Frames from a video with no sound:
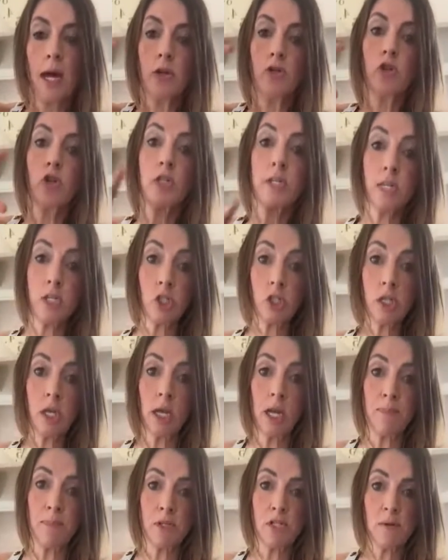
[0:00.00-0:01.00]

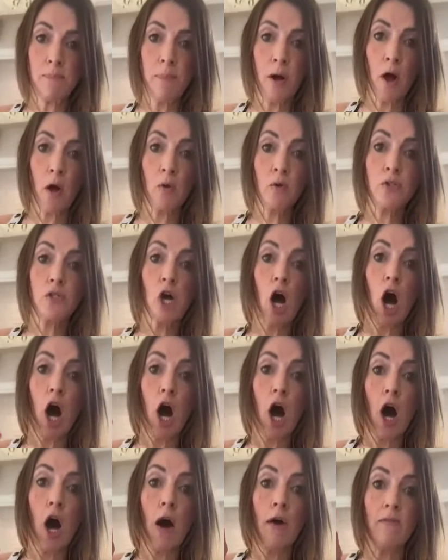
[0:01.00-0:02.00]
Traditionally, butter bowls
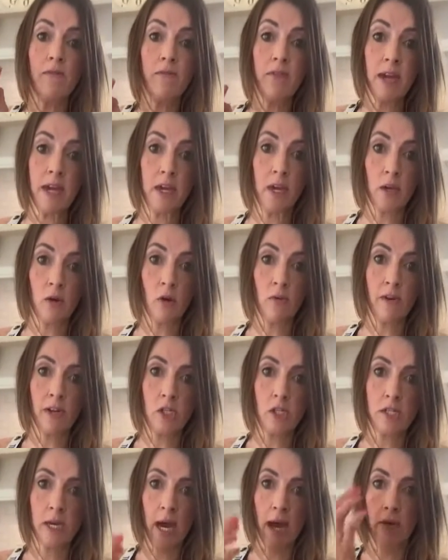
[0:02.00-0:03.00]
are vegan or
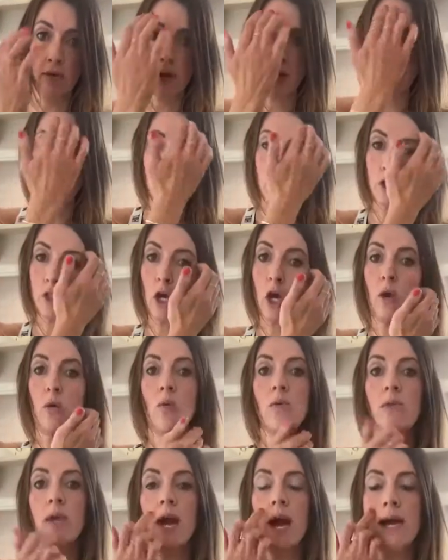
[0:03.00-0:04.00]
vegetarian.
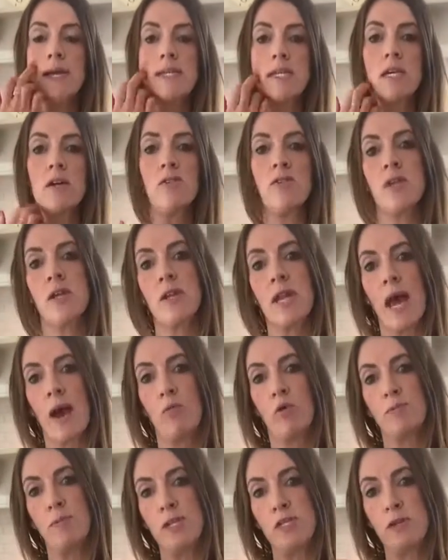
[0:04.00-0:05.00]
So the ideal thing
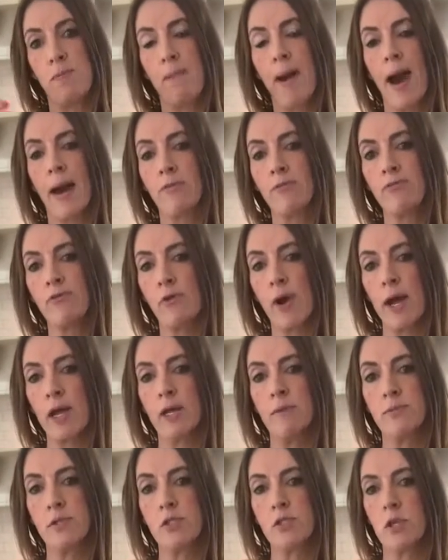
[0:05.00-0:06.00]
now would be to pan fry
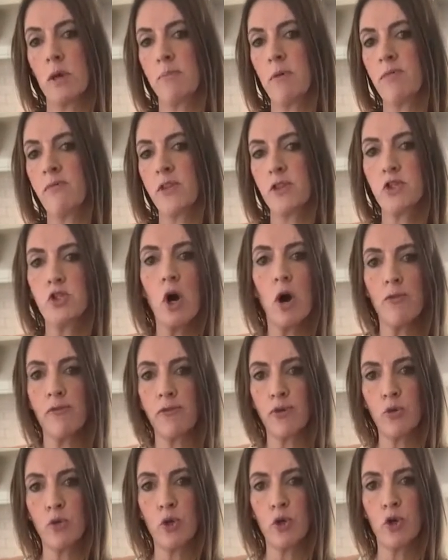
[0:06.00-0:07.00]
up some of the
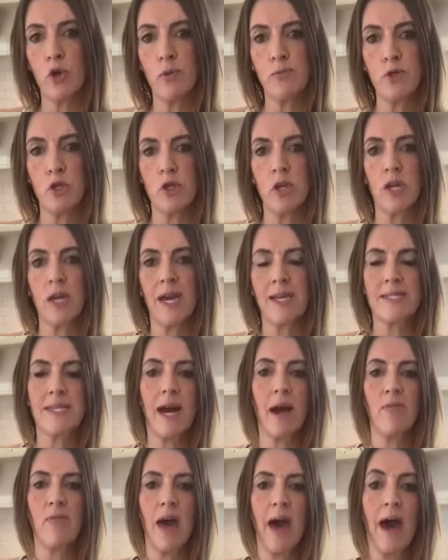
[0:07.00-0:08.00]
tofu cubes you can get
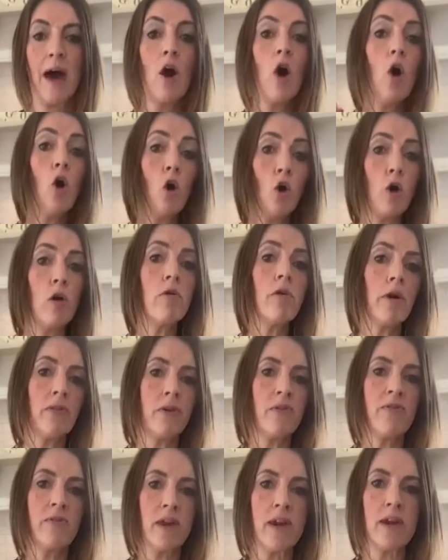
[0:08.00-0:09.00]
out there or
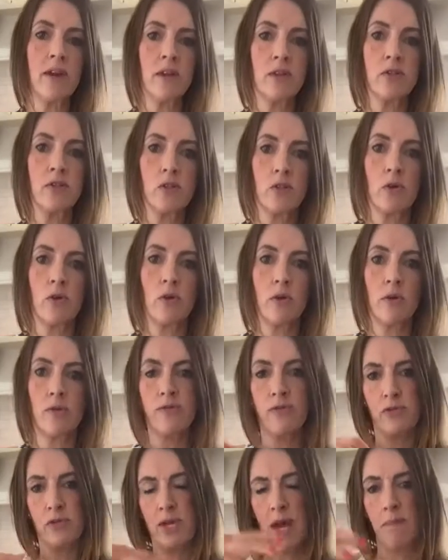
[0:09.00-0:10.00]
other vegan sort
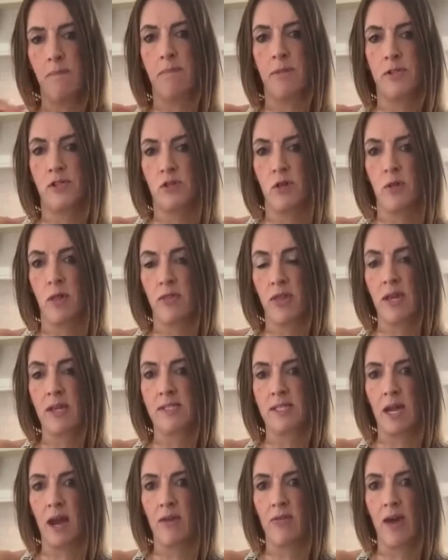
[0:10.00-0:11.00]
of tempers,
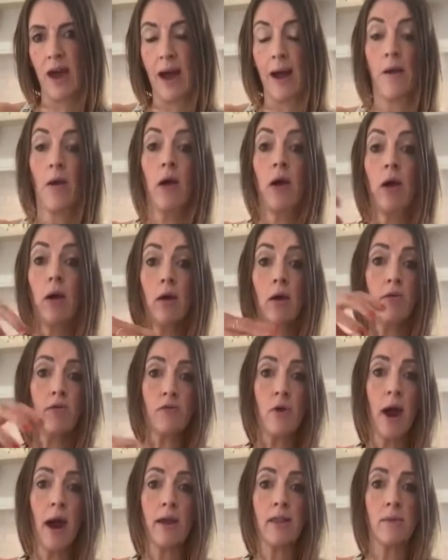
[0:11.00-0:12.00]
things like that.
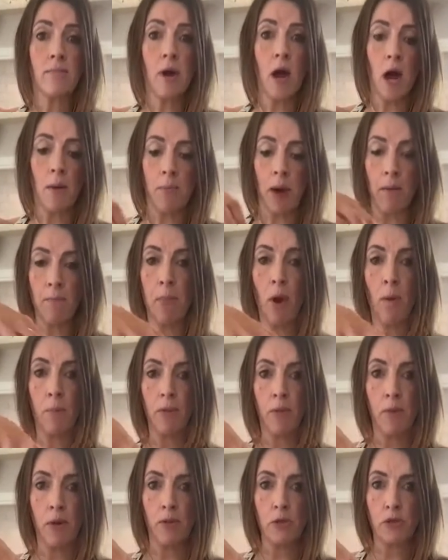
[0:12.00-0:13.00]
Fry them up and pop
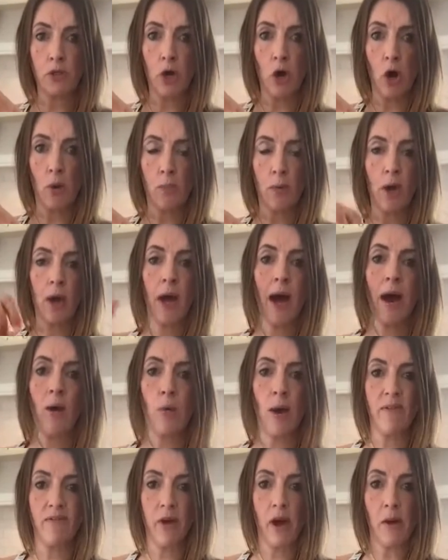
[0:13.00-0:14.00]
them on the top.
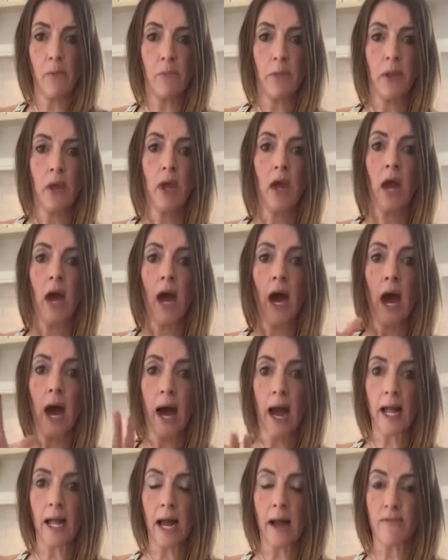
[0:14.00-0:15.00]
However,
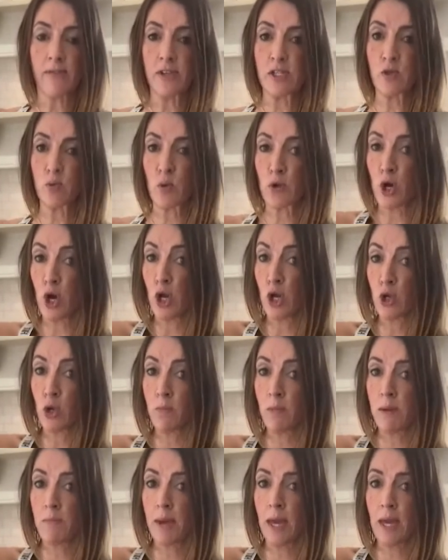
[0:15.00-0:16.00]
I'll have this with
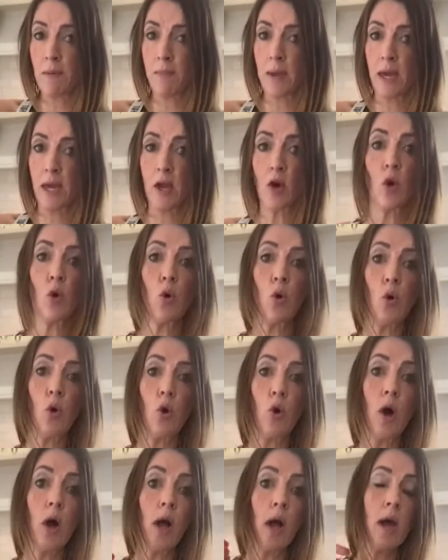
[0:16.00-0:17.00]
halloumi maybe,
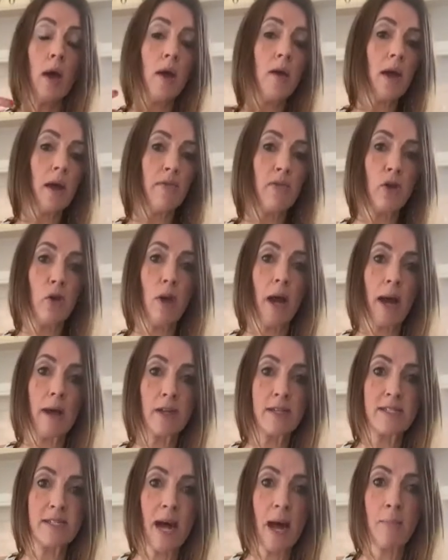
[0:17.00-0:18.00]
or if you
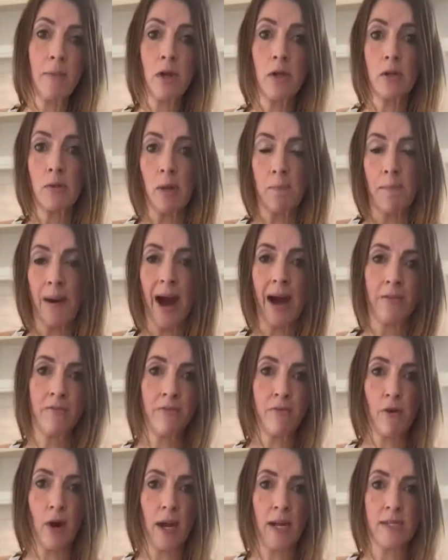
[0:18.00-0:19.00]
like salmon, then pan
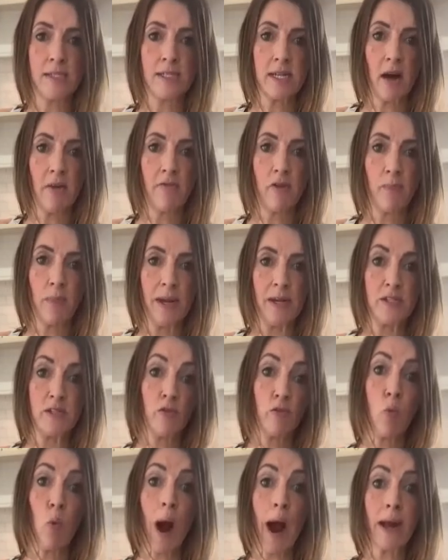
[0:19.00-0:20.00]
fry yourself a piece
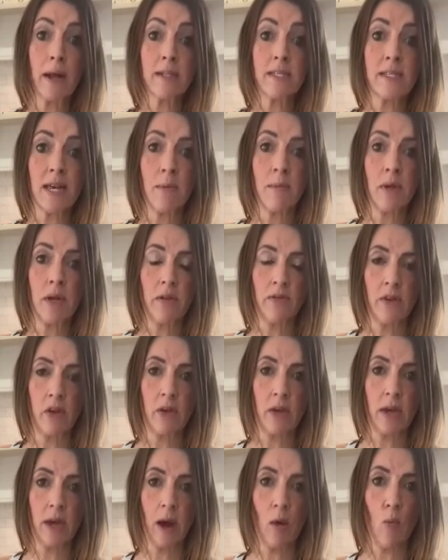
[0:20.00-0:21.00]
of wild salmon. If you
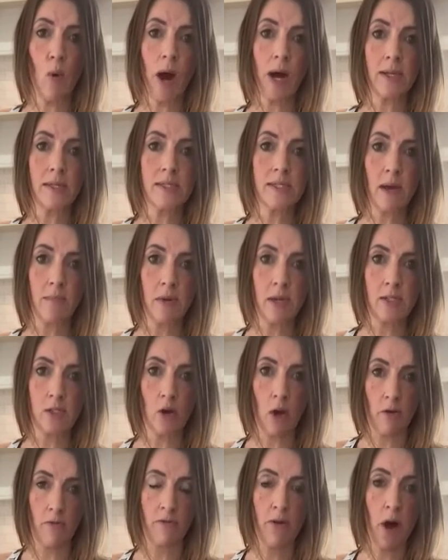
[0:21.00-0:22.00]
can get wild salmon, it's
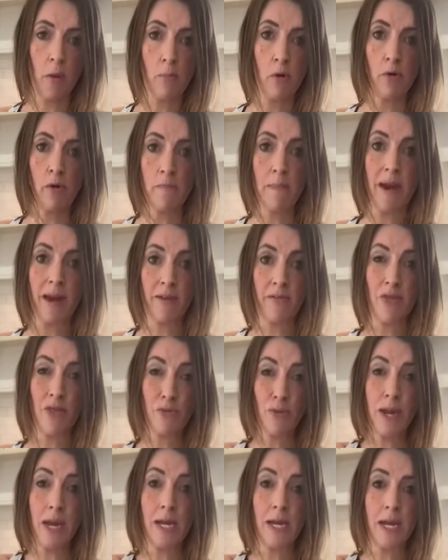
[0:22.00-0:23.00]
got far more
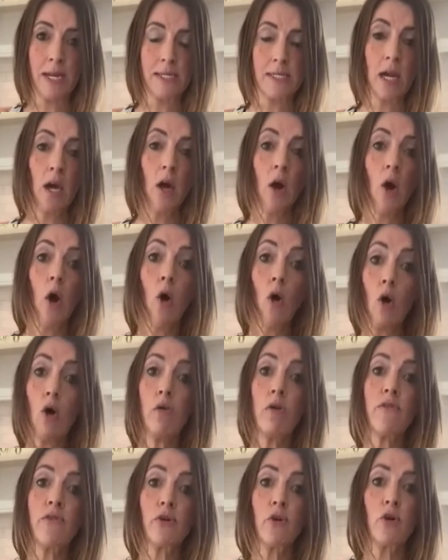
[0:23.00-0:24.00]
omega-3 in it.
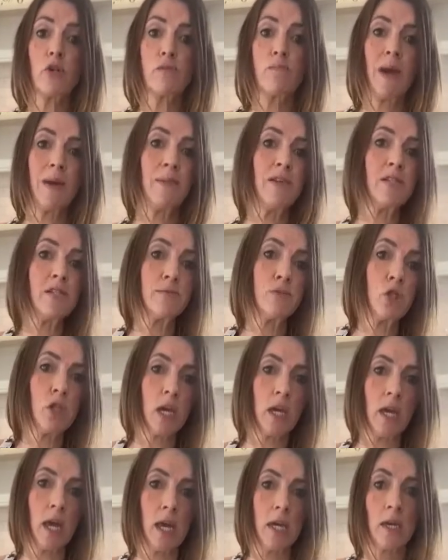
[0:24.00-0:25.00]
Or of course, maybe some
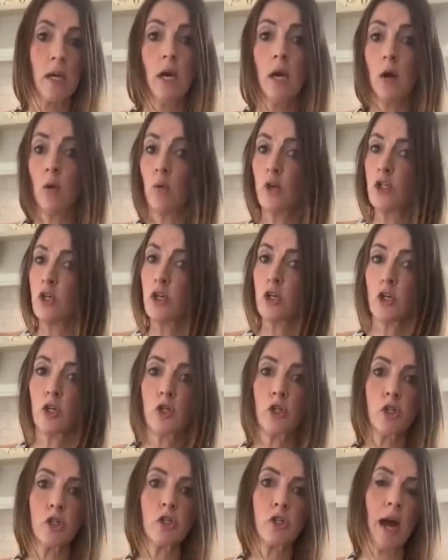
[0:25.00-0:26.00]
chicken, which you
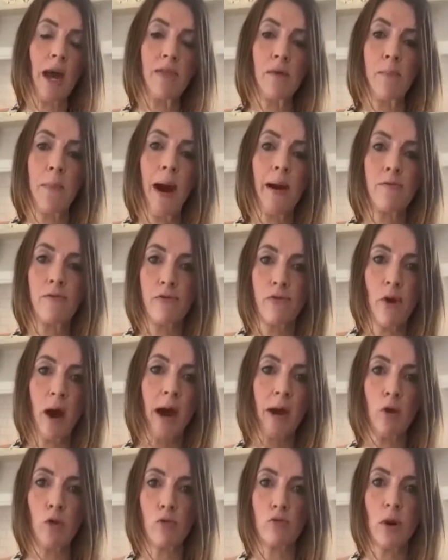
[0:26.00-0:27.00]
can just either pan
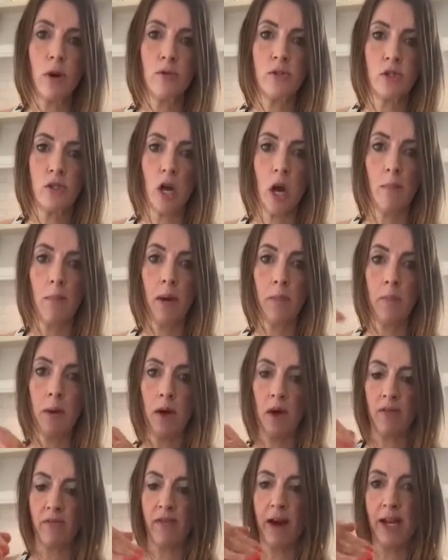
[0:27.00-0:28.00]
fry or roast up.
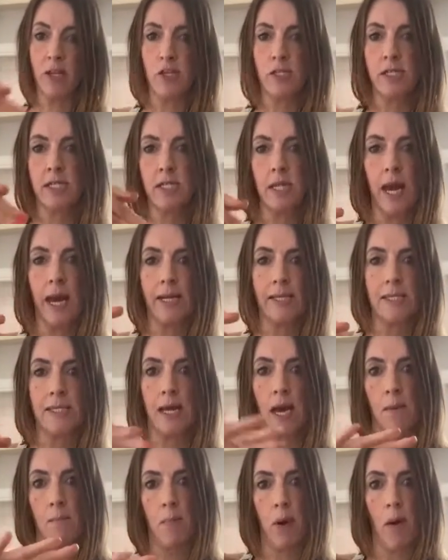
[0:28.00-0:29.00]
Perfect, just slice
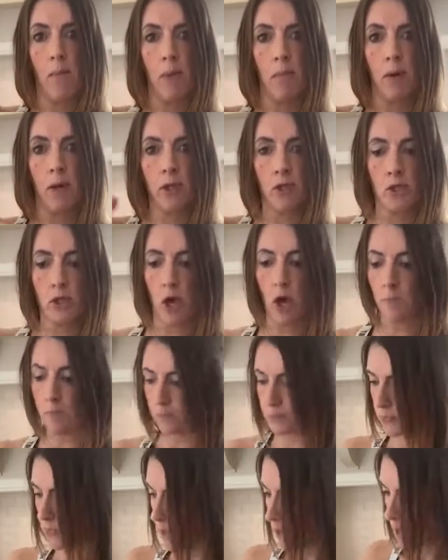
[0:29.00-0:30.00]
it and pop them on the
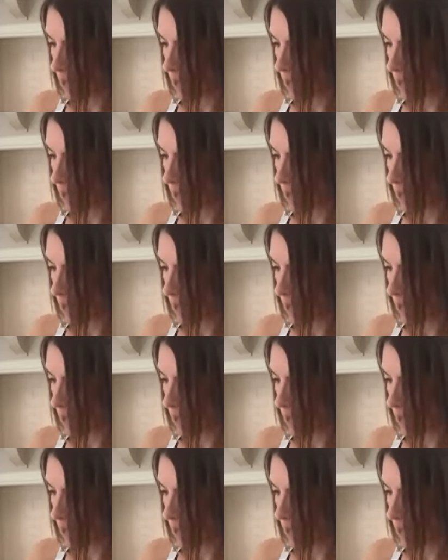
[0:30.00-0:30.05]
top.